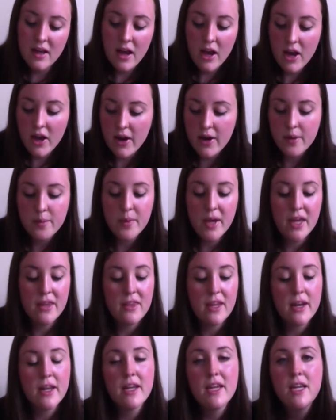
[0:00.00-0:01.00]
And
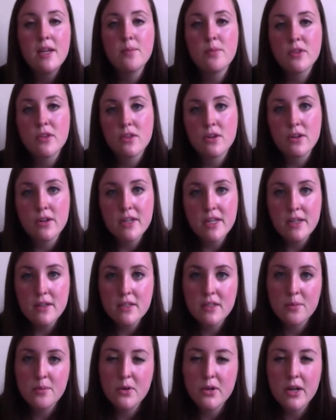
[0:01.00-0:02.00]
then I keep 30
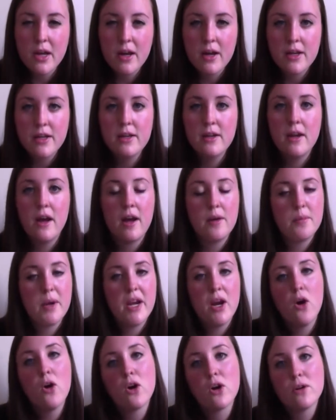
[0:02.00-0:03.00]
to put on my
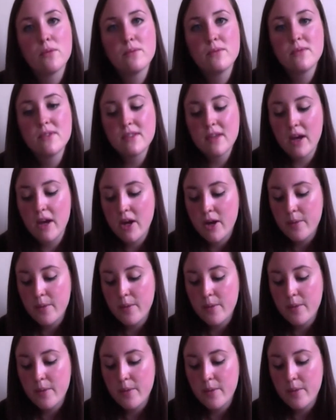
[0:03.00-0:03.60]
arms.